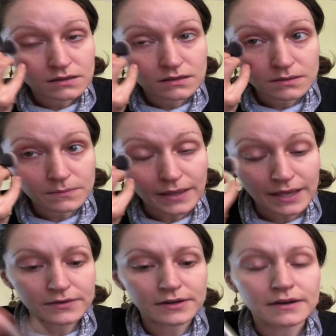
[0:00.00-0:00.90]

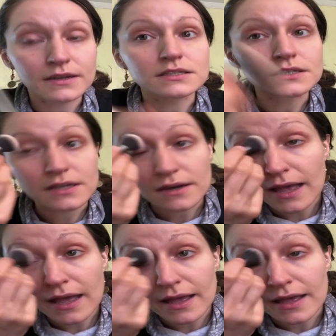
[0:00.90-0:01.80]
powder under your
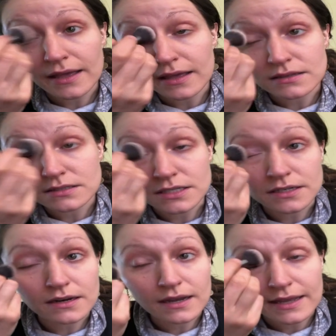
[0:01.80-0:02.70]
eye to your
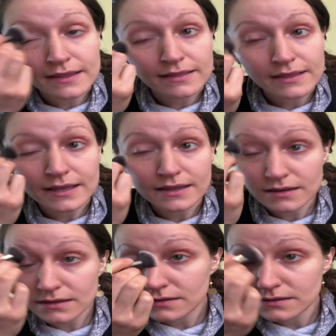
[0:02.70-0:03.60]
eyelid,
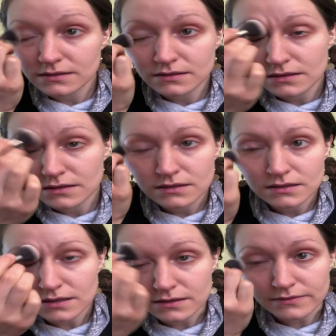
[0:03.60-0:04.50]

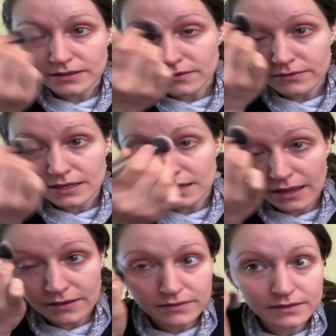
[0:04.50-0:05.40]
of evening
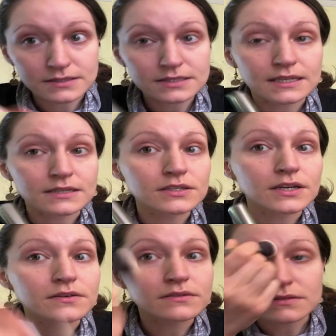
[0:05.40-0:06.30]
out those skin
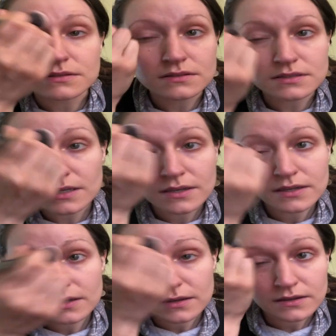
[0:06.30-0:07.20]
tones
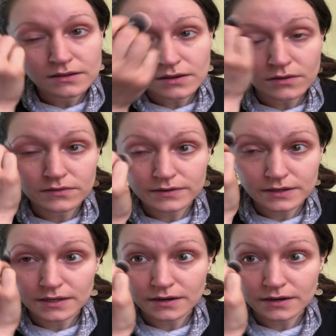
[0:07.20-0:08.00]
over your